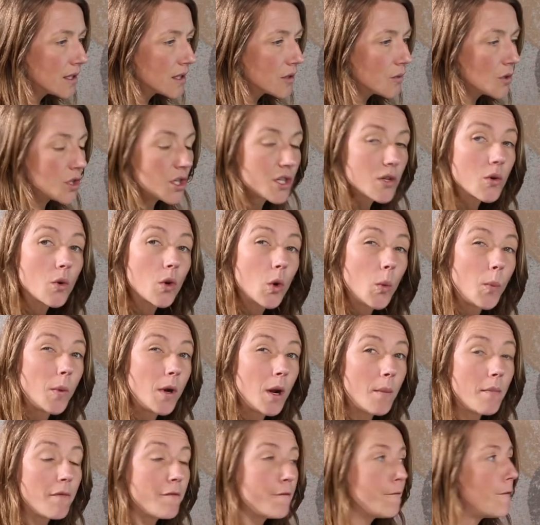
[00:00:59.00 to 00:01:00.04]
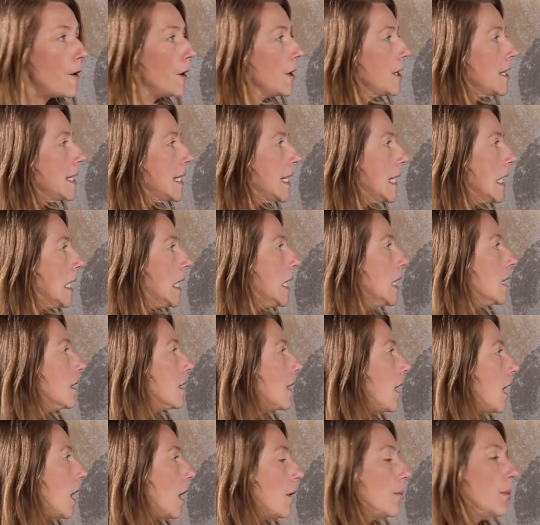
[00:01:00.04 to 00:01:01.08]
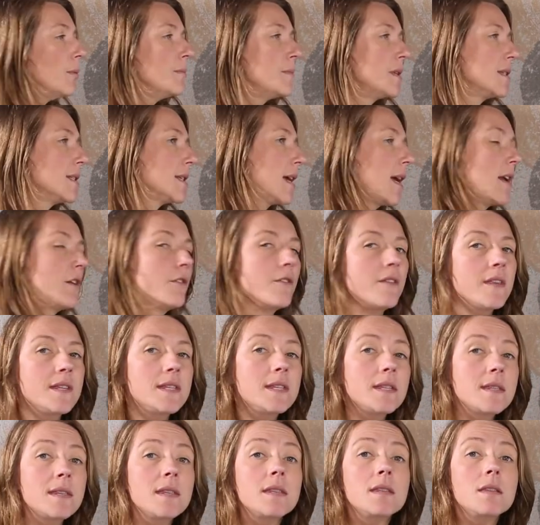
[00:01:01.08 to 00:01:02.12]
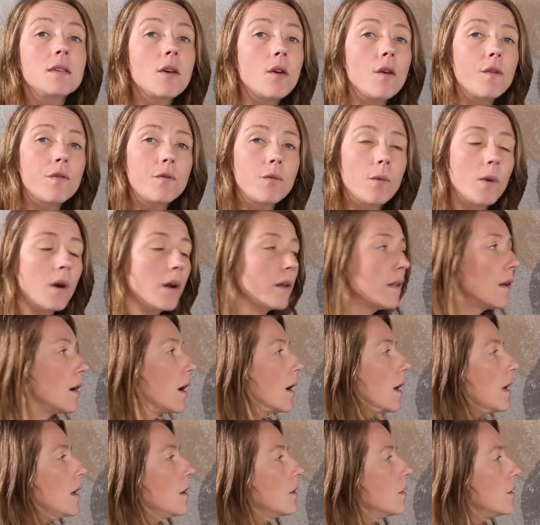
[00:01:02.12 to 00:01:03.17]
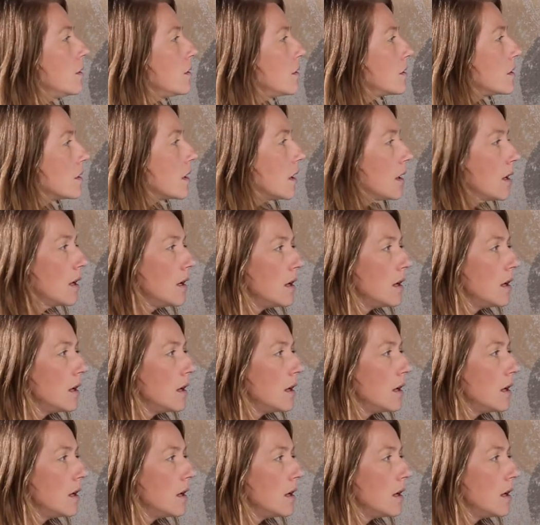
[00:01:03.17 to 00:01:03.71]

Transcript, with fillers: So we're just going to open up Fundy Album Designer. This is the software that I use